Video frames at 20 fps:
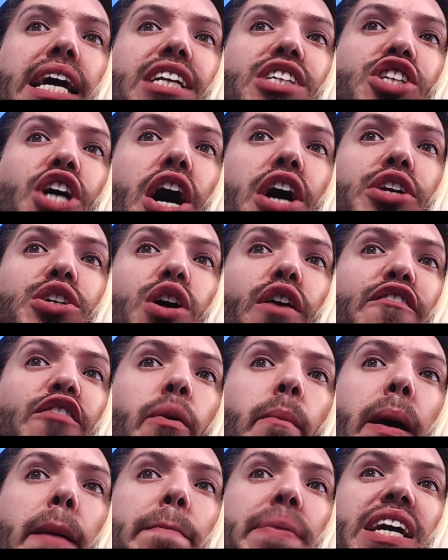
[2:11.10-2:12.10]
turned off on
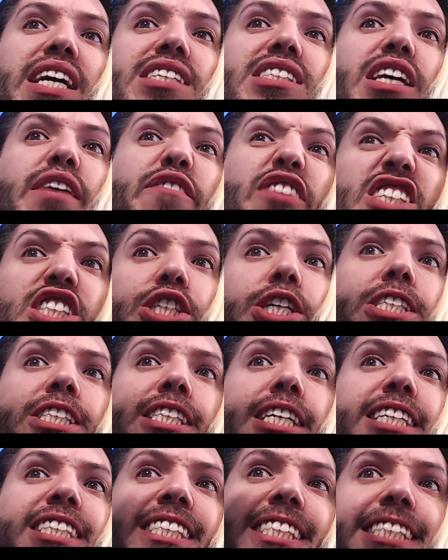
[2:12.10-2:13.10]
my P C for just
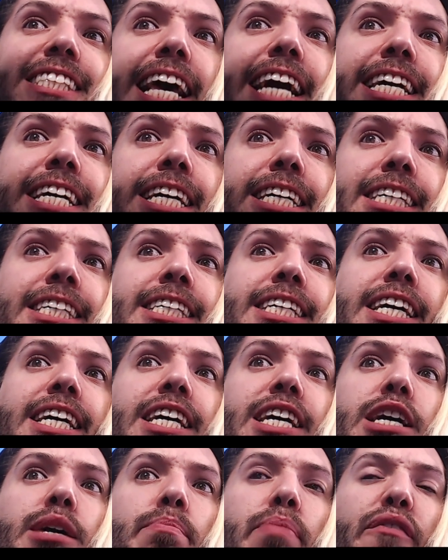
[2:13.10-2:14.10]
a second
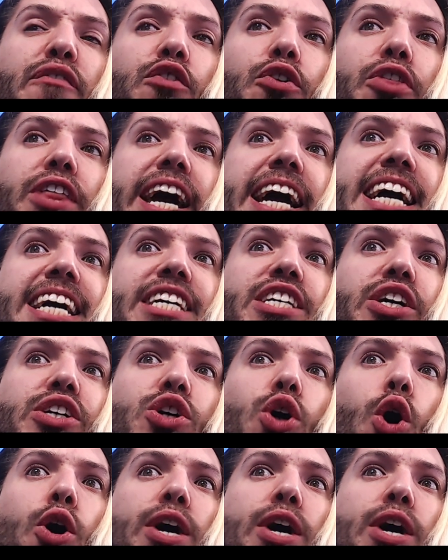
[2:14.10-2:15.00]
before the hacker got